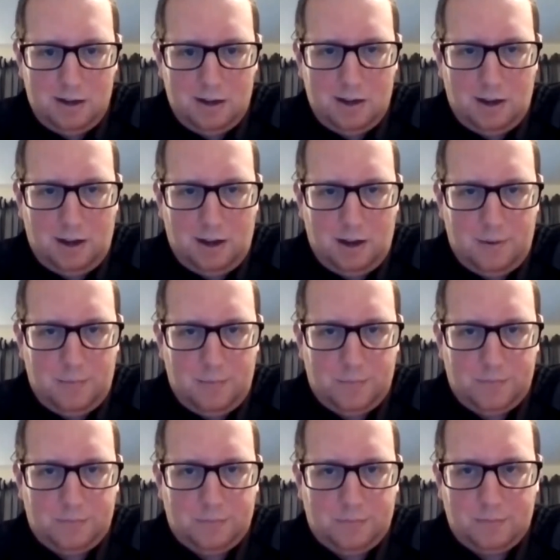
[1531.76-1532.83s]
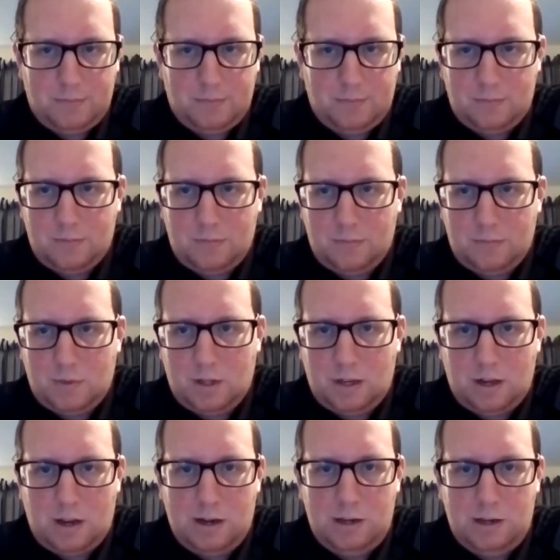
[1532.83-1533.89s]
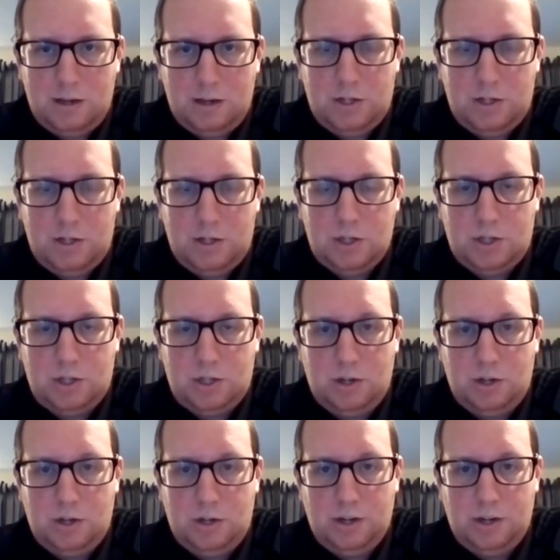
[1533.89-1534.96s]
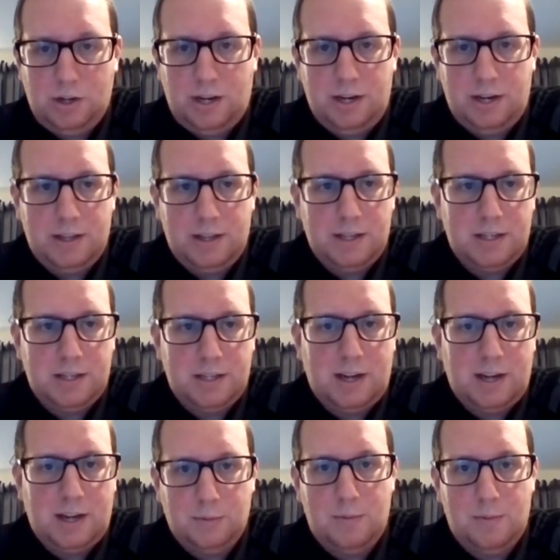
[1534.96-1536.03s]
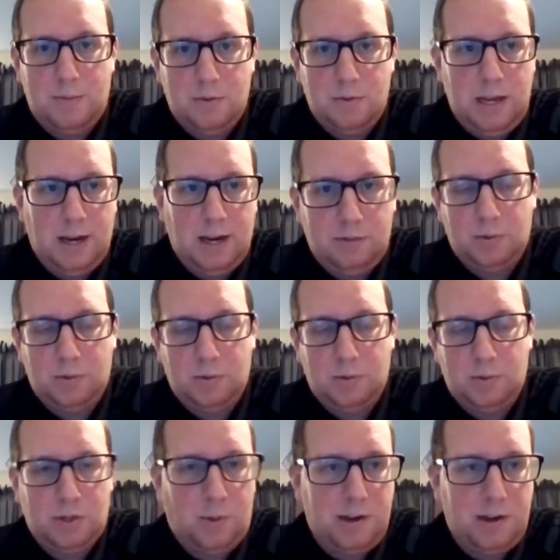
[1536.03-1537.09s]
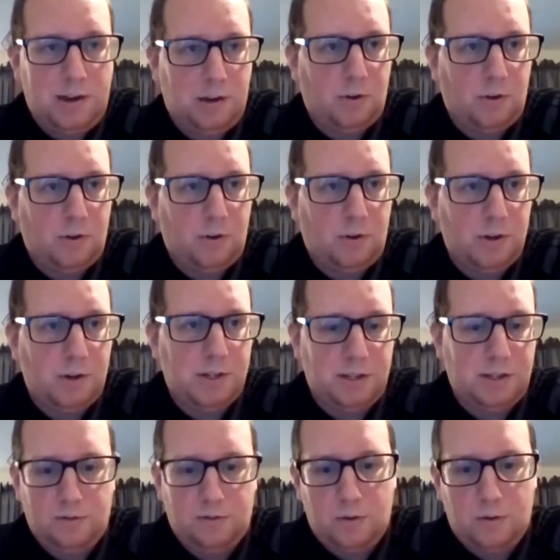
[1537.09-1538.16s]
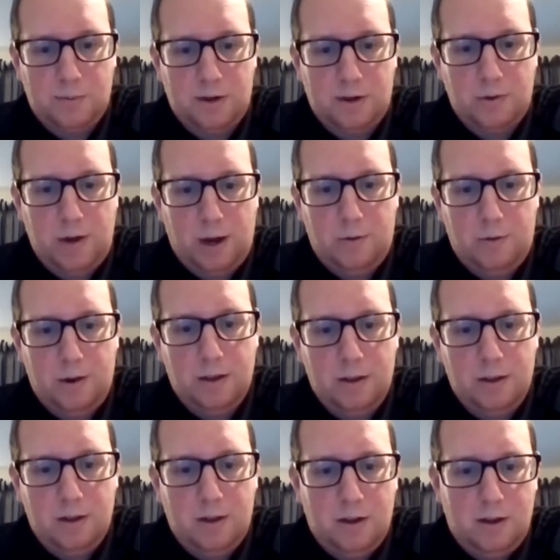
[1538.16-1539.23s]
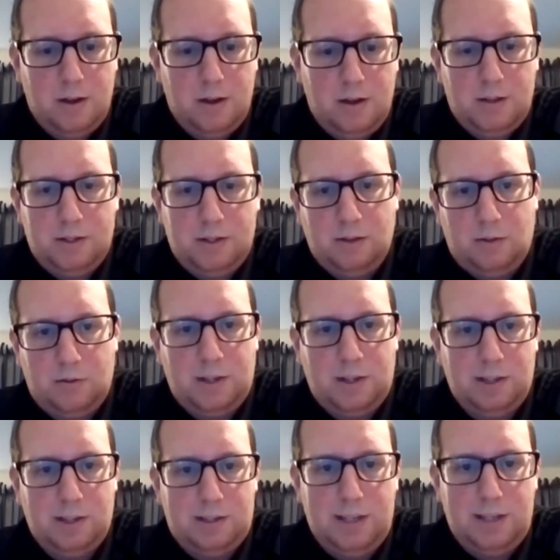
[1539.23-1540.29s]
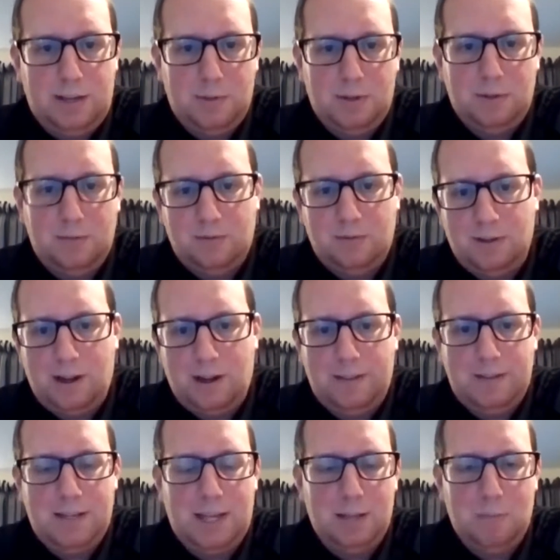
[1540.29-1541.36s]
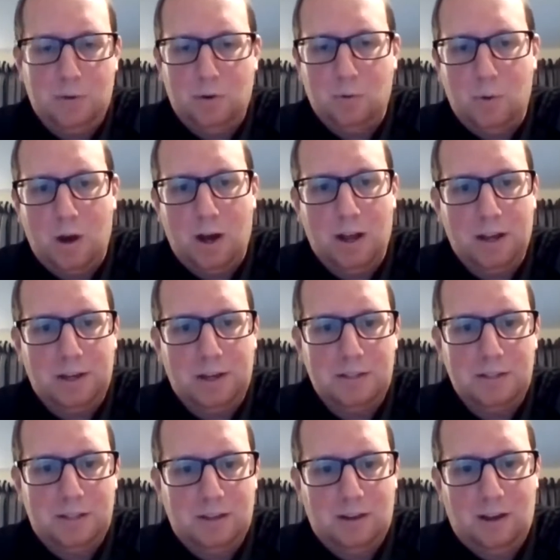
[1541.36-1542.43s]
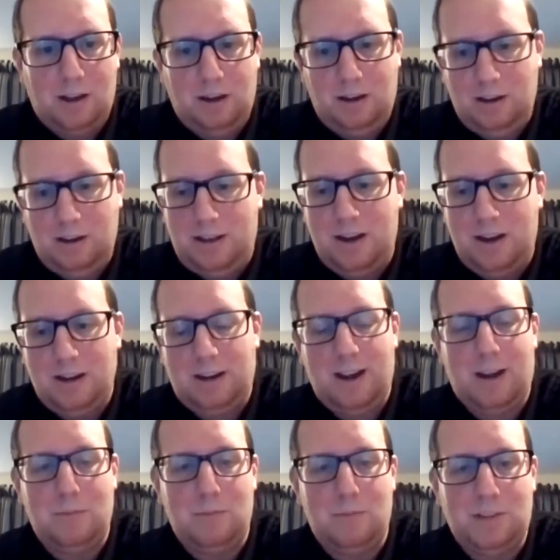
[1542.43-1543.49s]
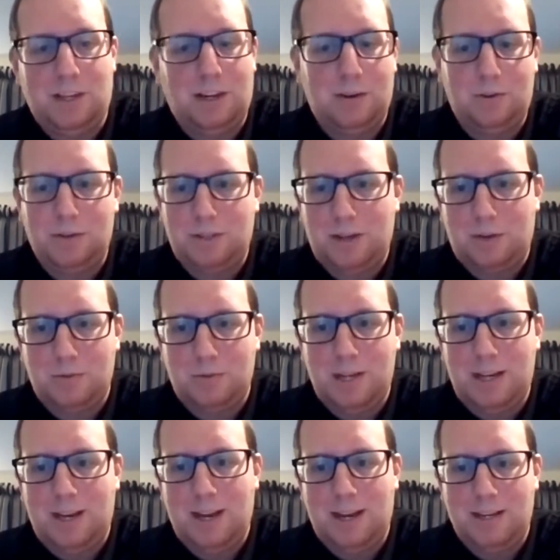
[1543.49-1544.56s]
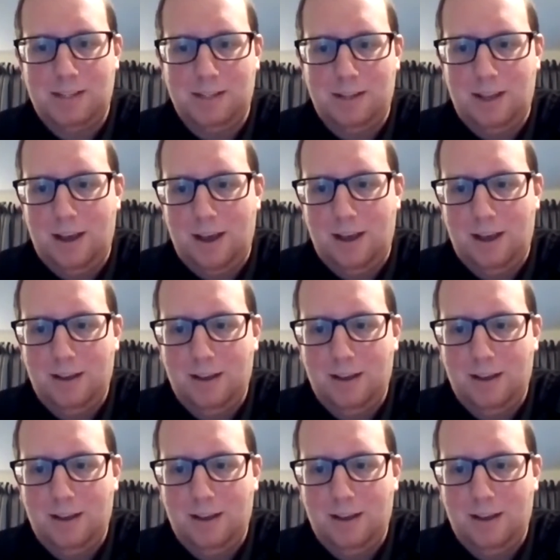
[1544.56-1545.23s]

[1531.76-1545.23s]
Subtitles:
And you're just looking at the stats from the game at the weekend, there was 20 crosses into the Forest penalty area. So they're obviously a team that like to get the ball wide. And again, we've seen how good Daryl Dike is in the air.